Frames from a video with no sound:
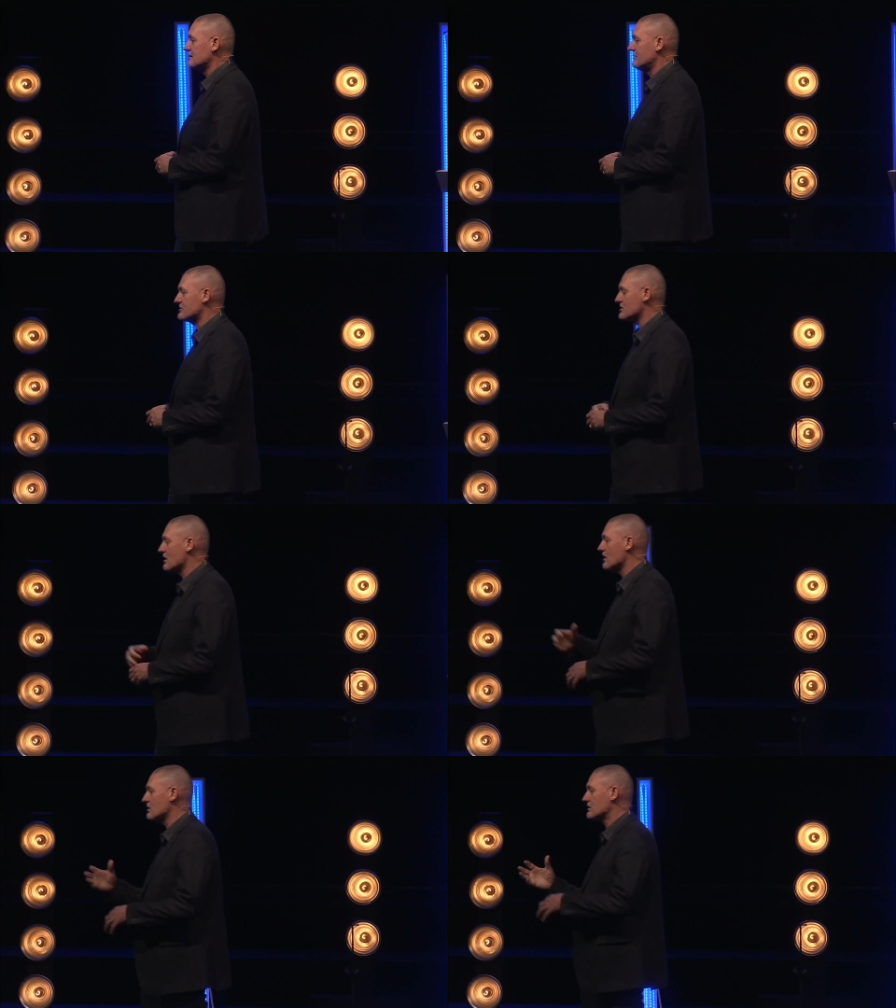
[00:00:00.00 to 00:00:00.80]
There's
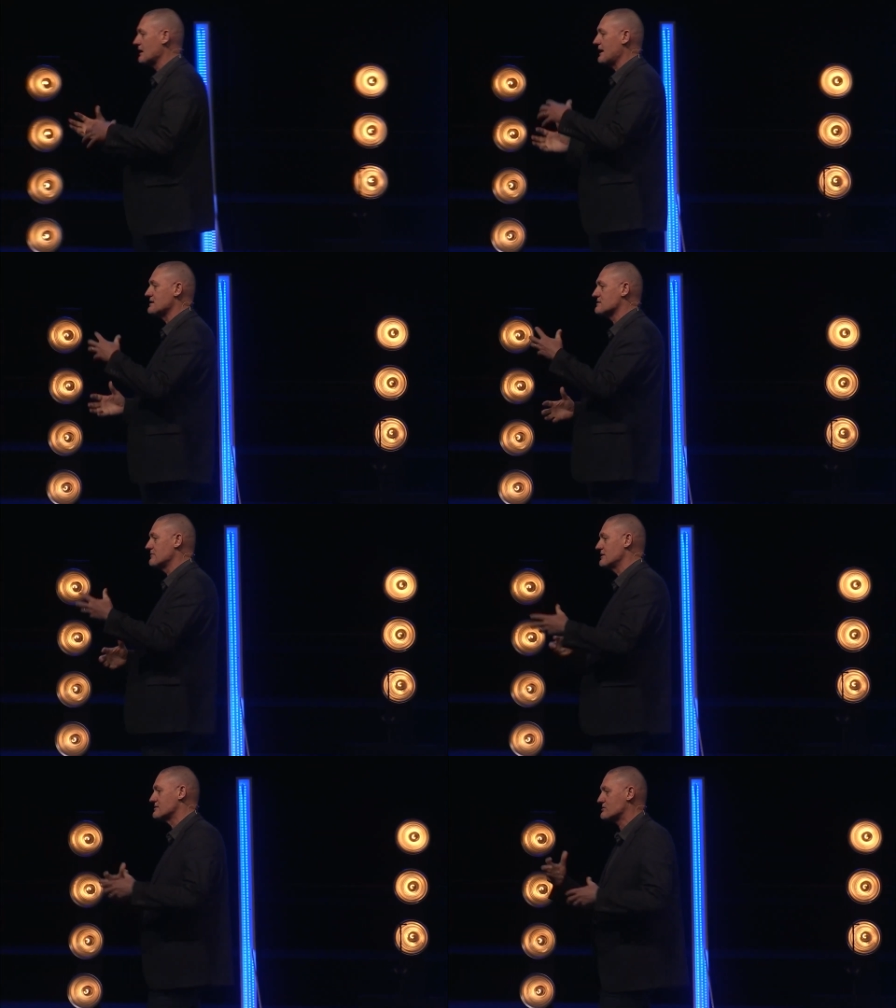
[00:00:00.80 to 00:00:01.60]
all kinds
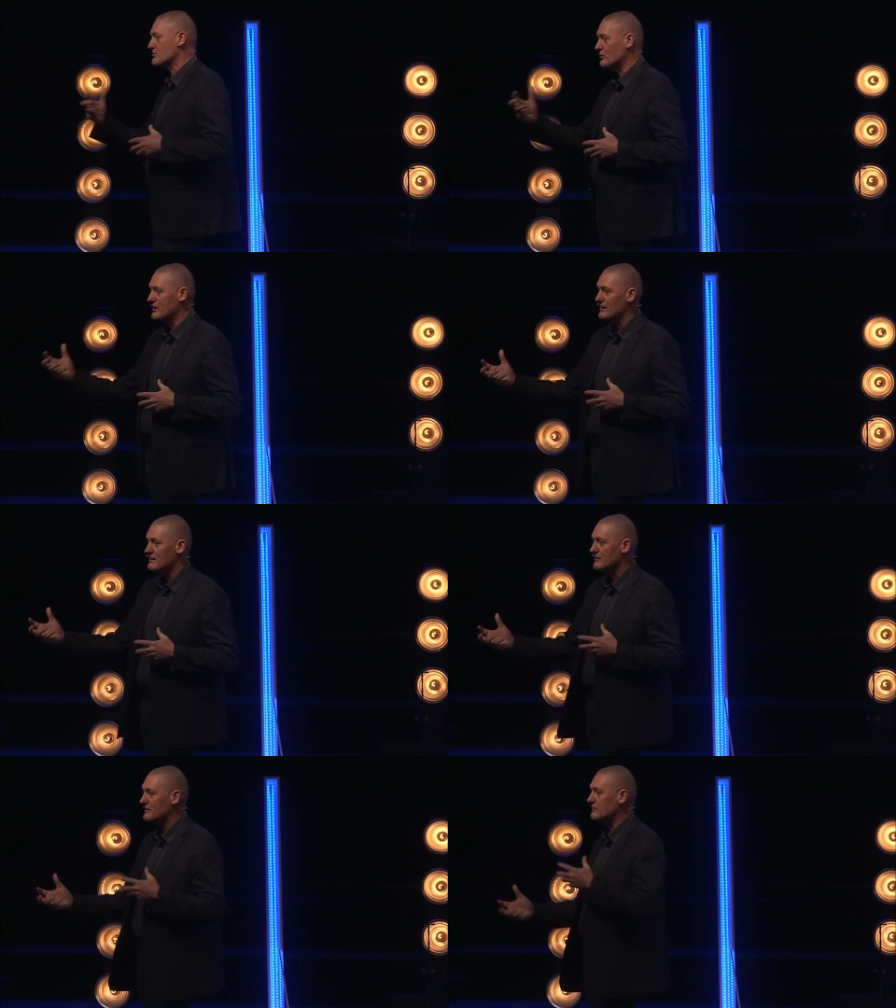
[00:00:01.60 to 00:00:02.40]
of this
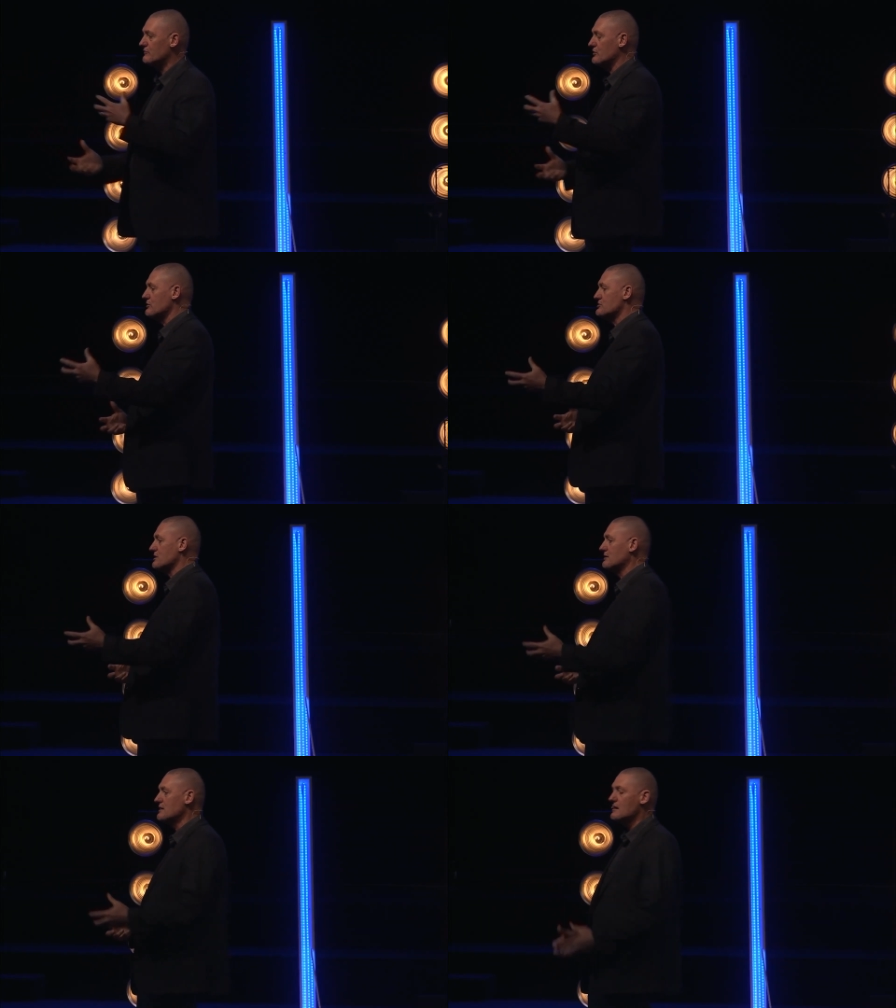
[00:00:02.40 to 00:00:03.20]
greed and
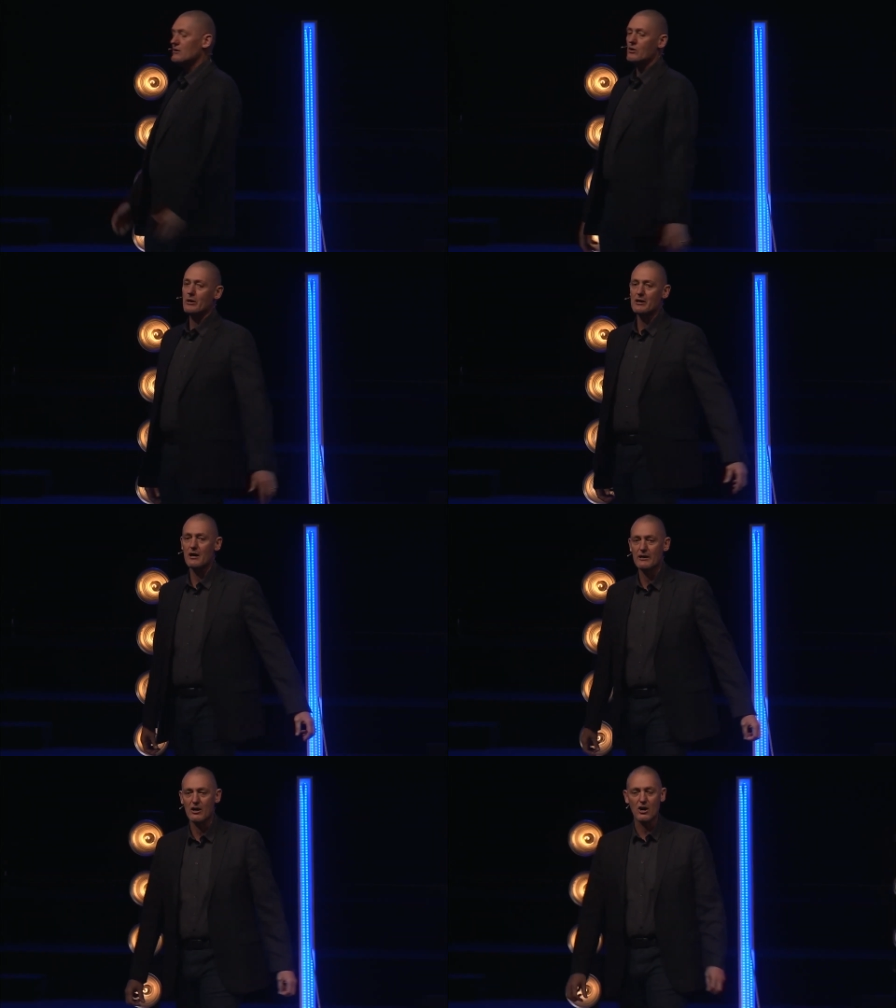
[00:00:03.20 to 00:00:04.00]
confusion going
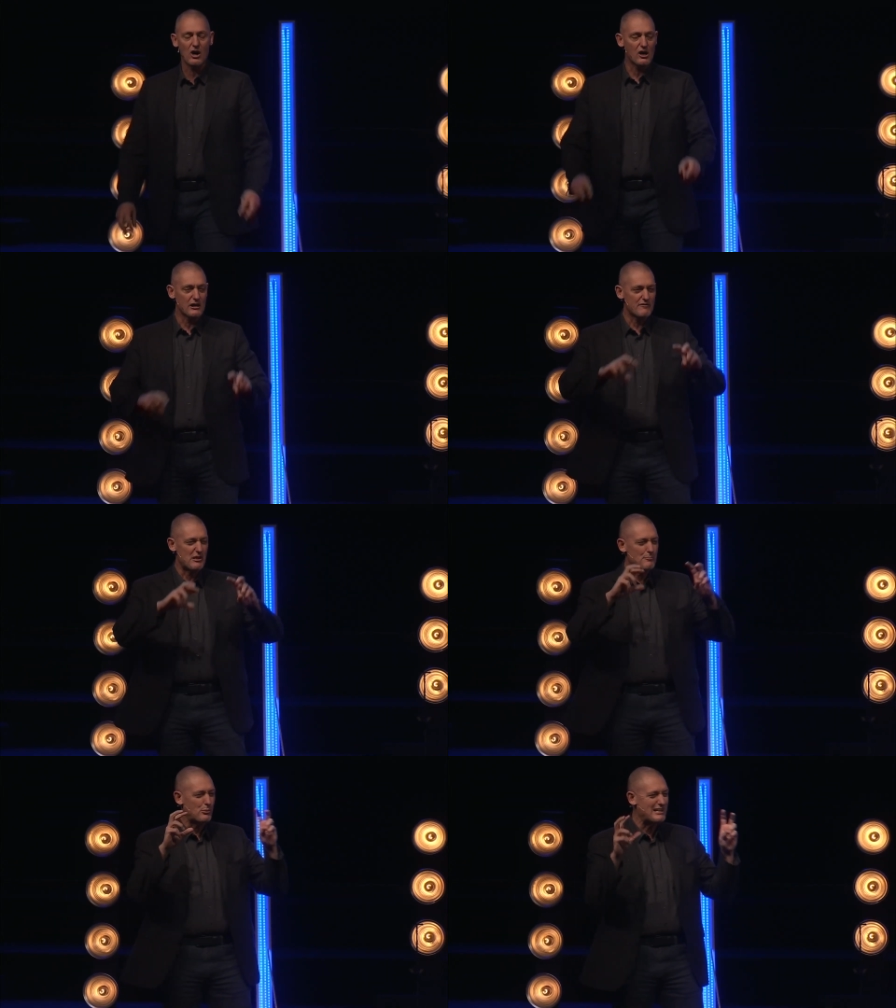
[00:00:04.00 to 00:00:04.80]
on. All of
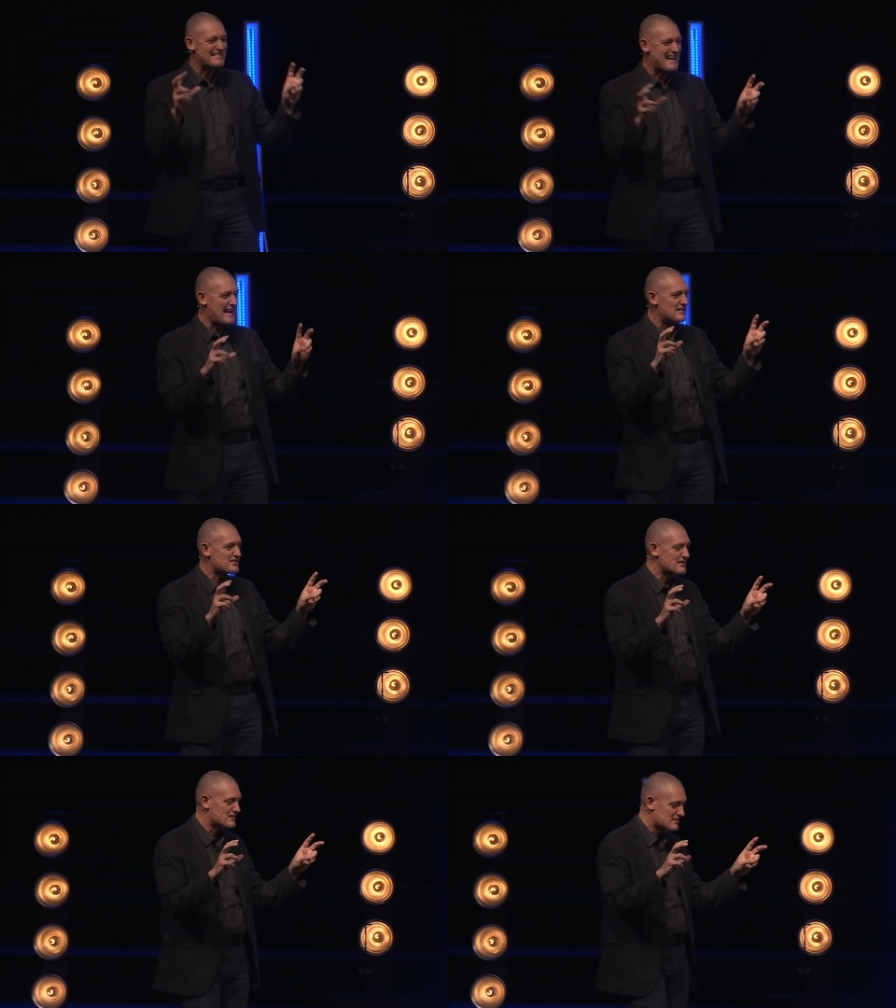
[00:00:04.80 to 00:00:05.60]
the
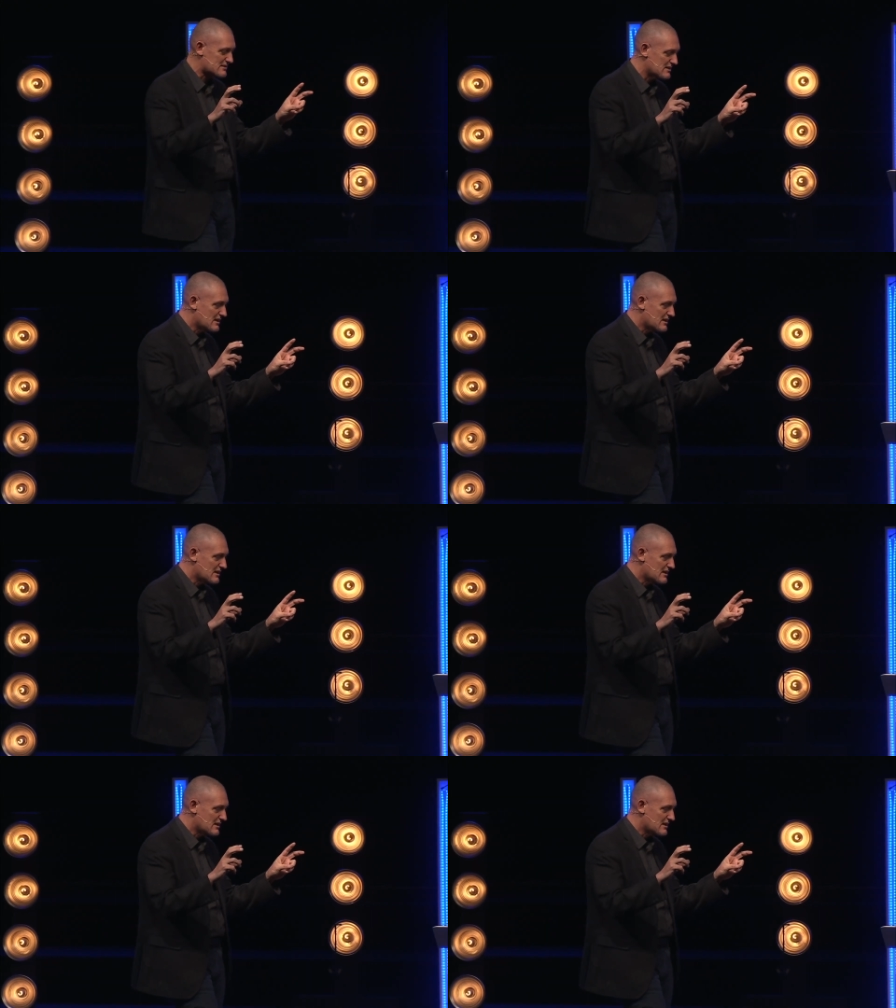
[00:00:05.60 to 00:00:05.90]
pretenses